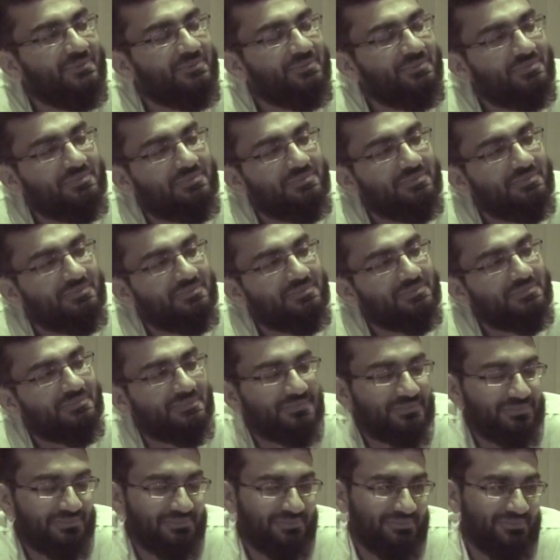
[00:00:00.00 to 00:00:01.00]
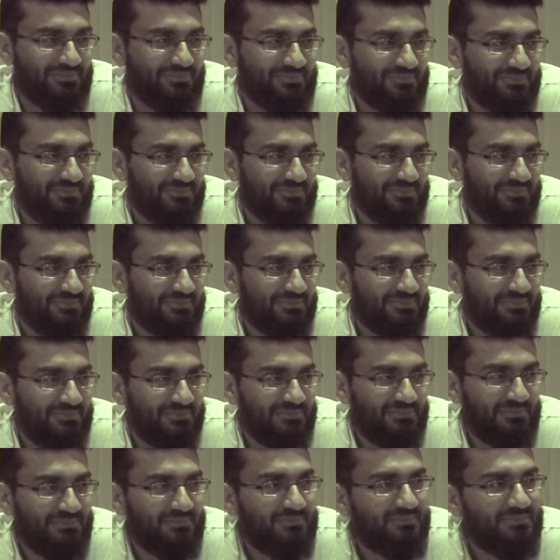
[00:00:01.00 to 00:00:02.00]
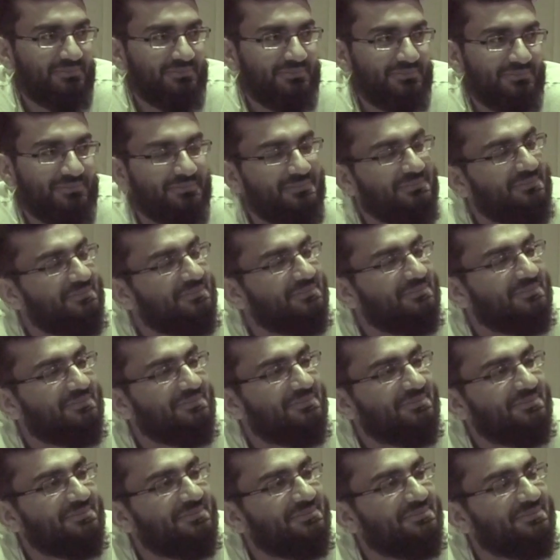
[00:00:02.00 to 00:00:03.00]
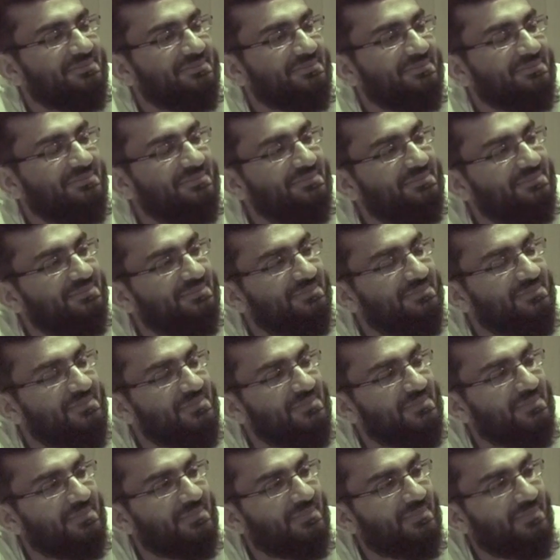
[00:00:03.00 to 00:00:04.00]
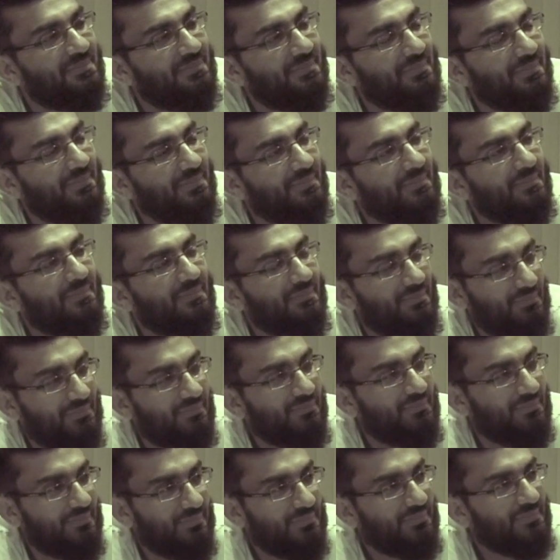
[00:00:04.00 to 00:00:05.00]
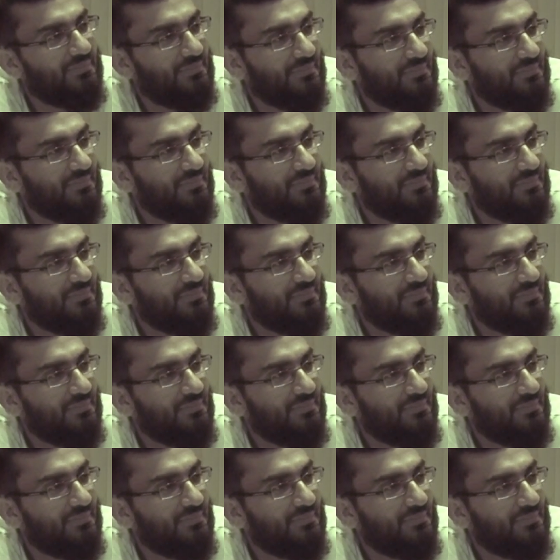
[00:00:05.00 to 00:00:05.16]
and I was so ashamed of myself and the water came on my head,